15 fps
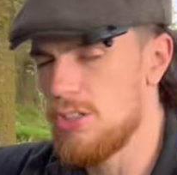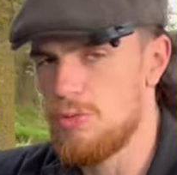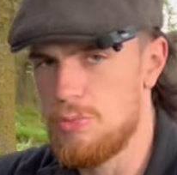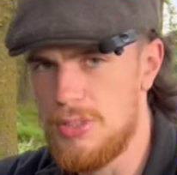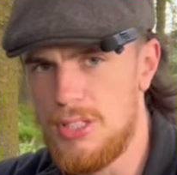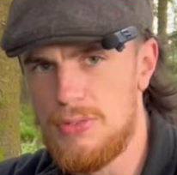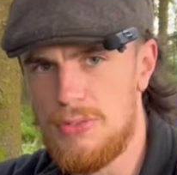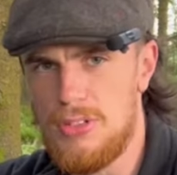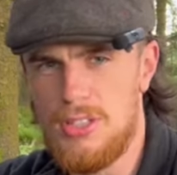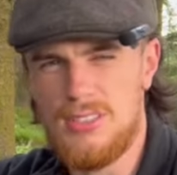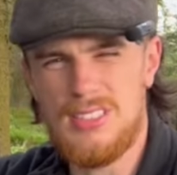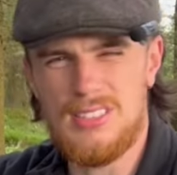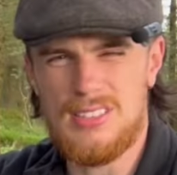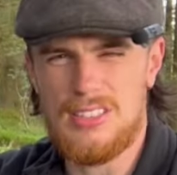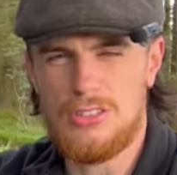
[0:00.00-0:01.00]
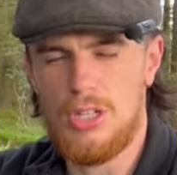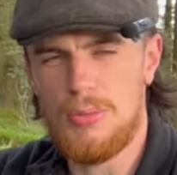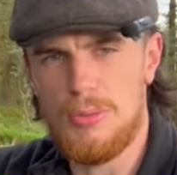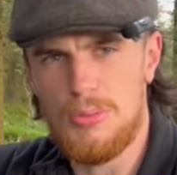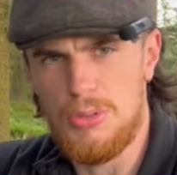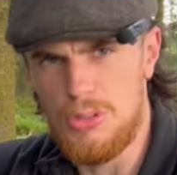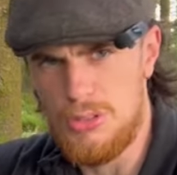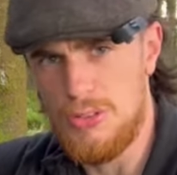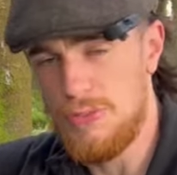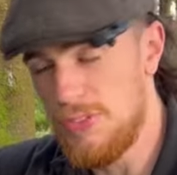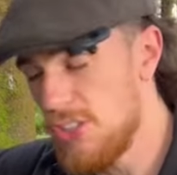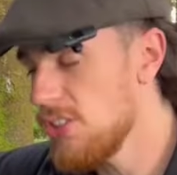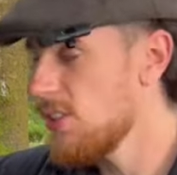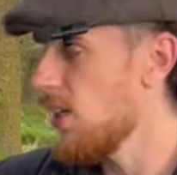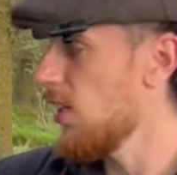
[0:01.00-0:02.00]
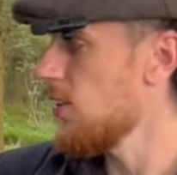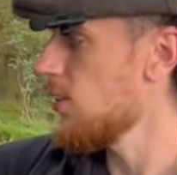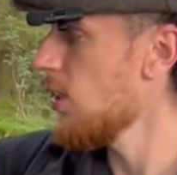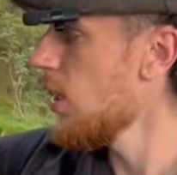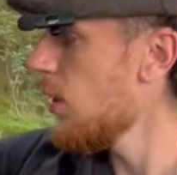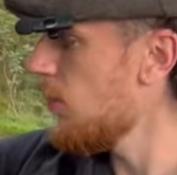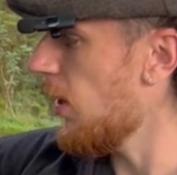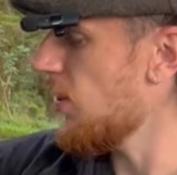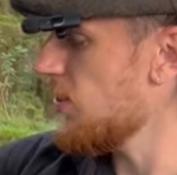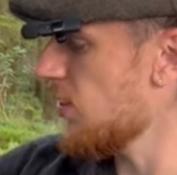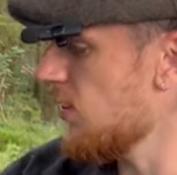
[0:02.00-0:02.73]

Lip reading: called Reefloat that sells like top-up units of fish tanks. But as you